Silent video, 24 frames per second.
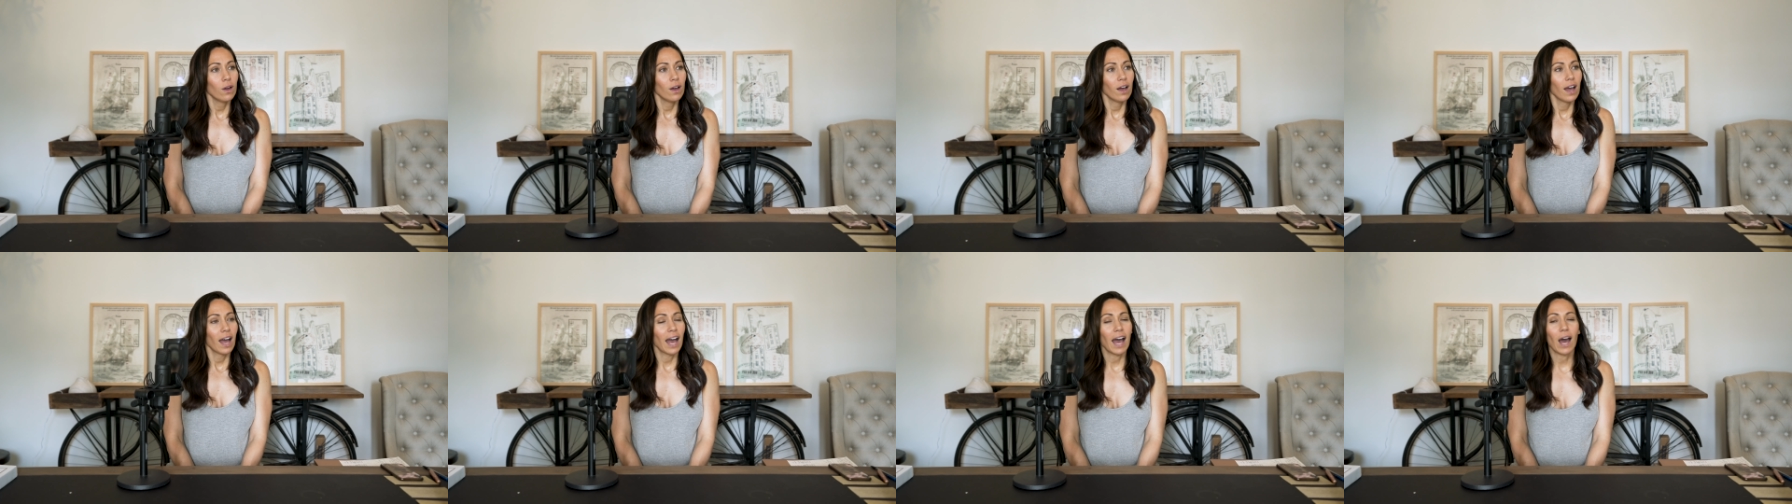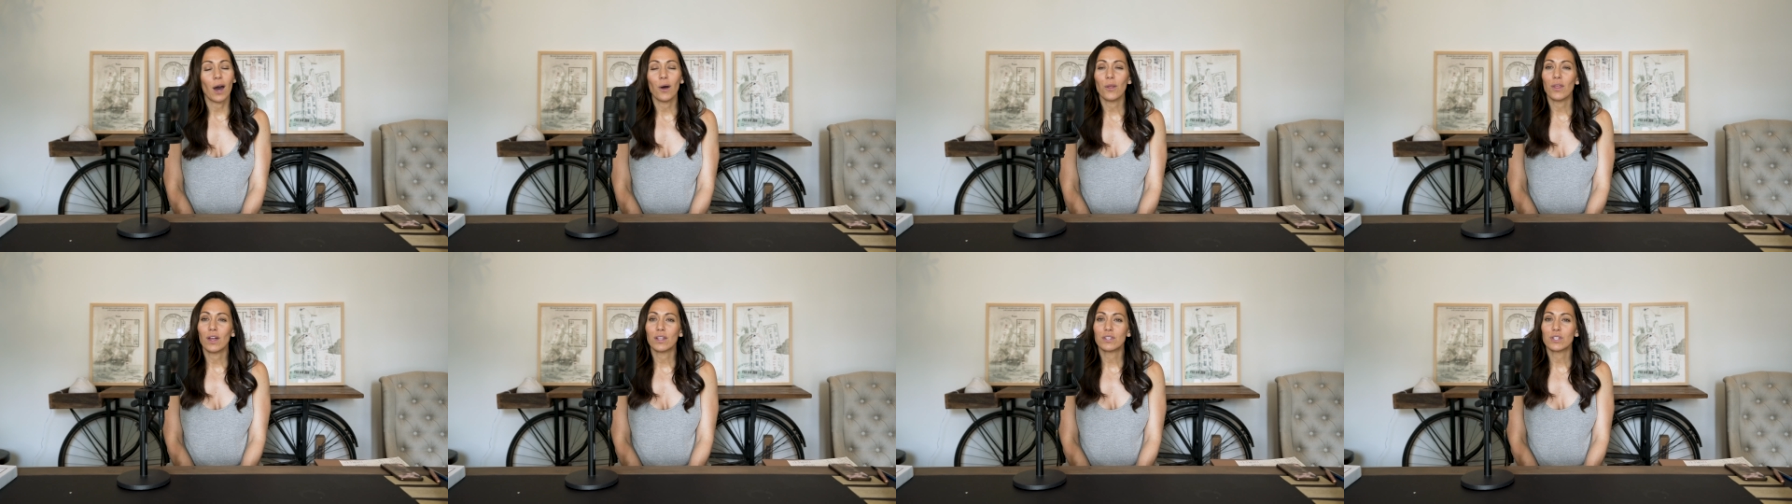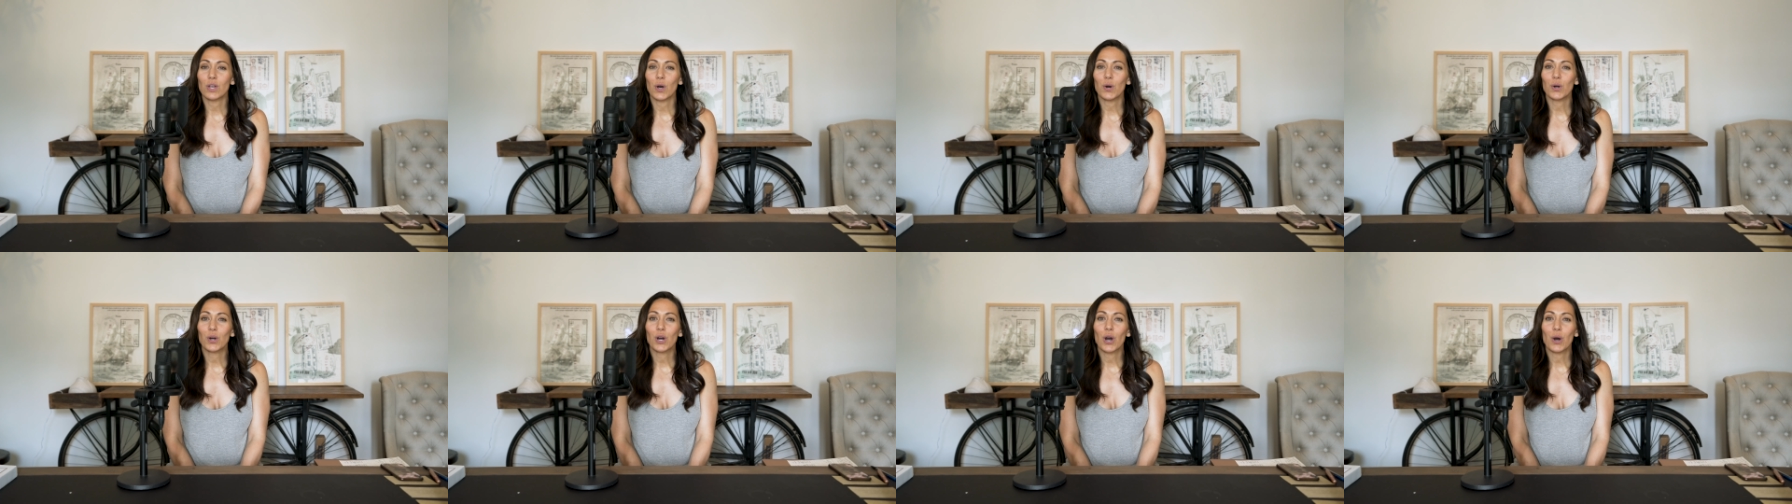how that's
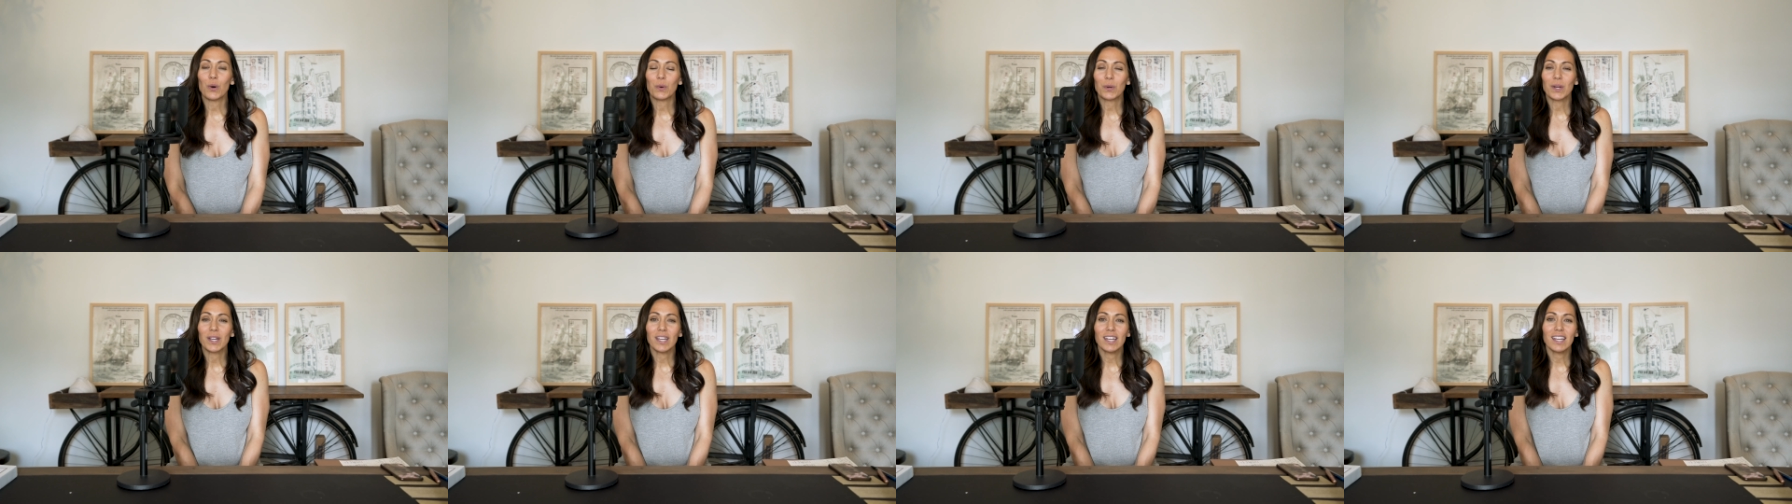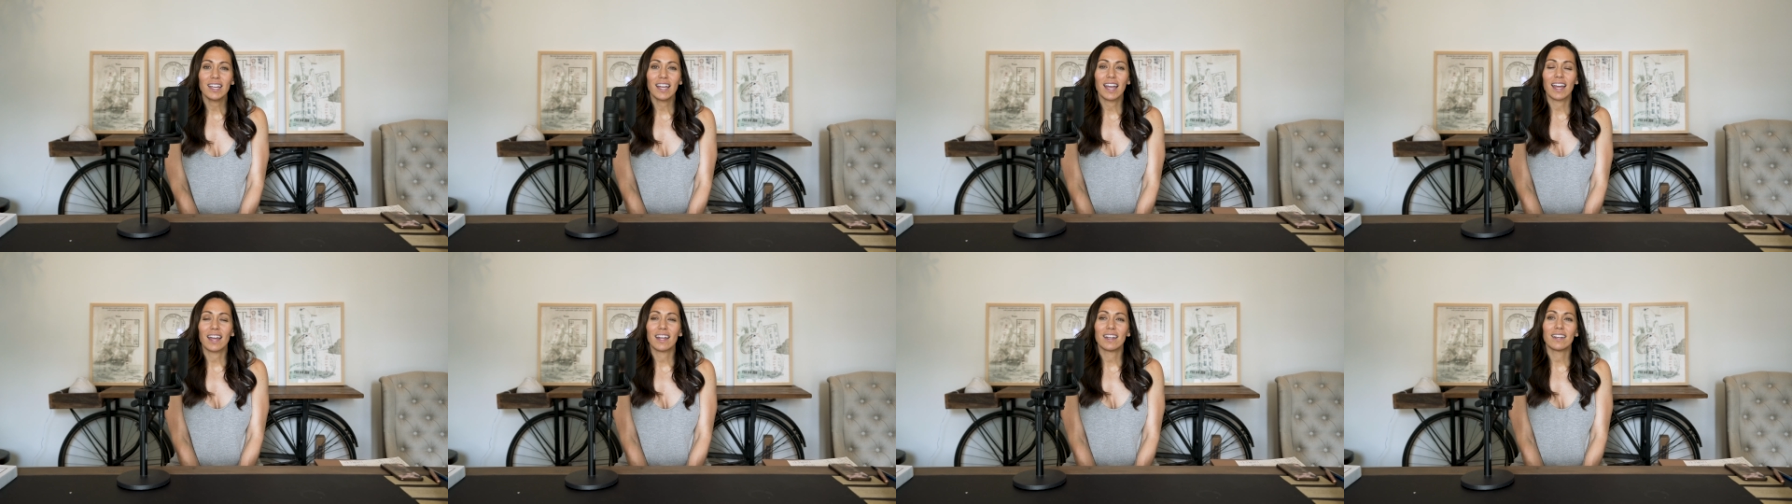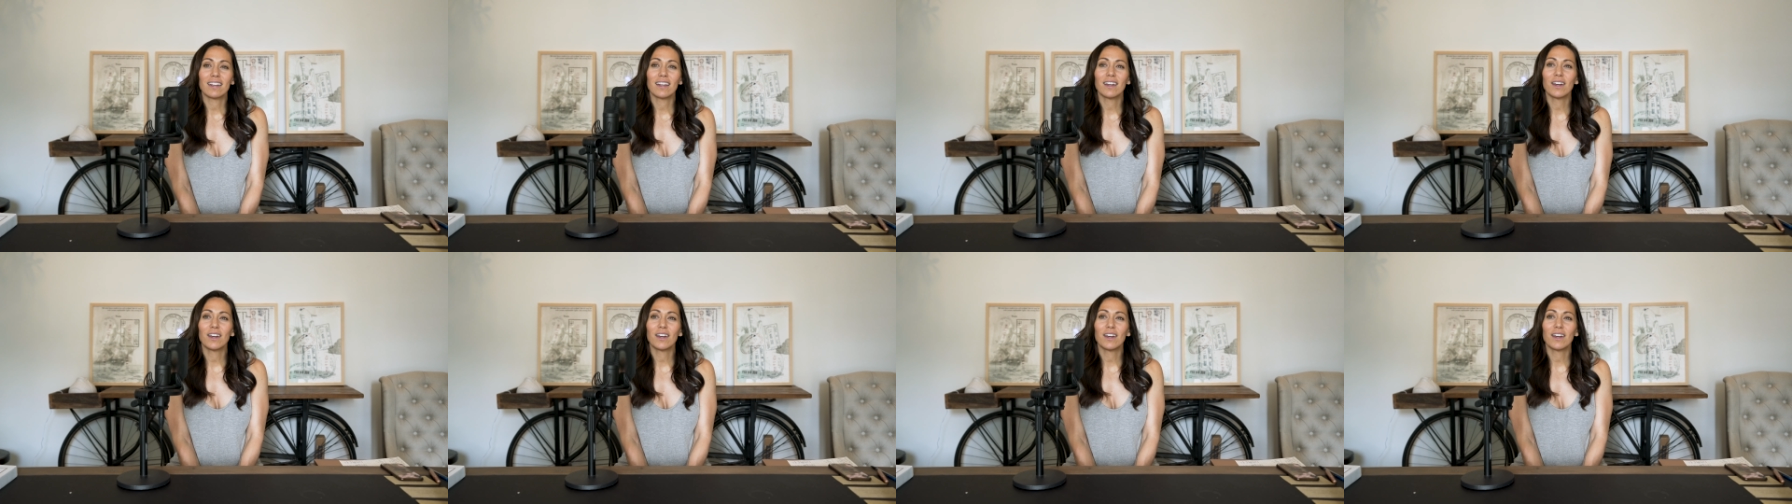all going and